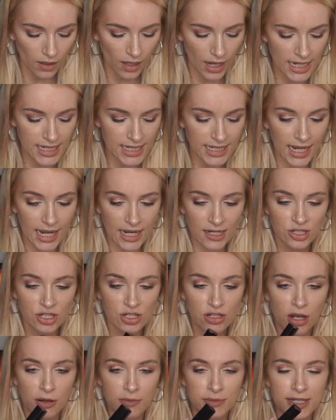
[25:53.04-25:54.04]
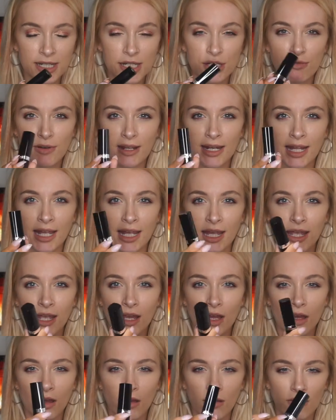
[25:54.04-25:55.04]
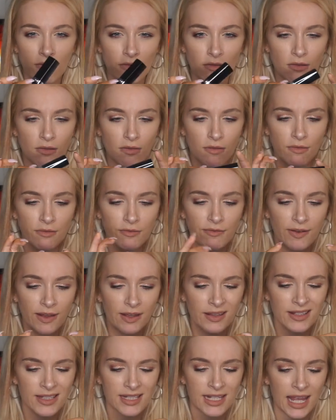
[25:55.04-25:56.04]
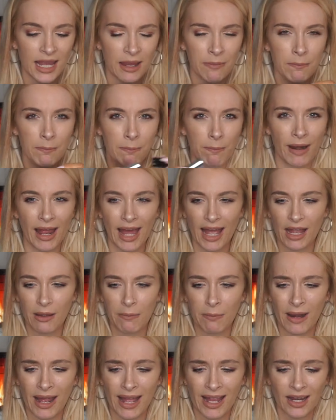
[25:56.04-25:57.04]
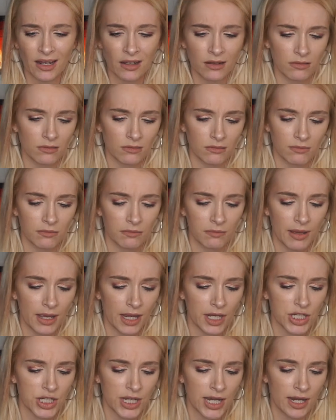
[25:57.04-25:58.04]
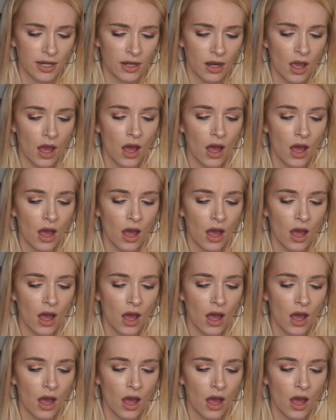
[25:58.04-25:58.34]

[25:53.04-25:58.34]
And again, just comes in this really fancy plain packaging.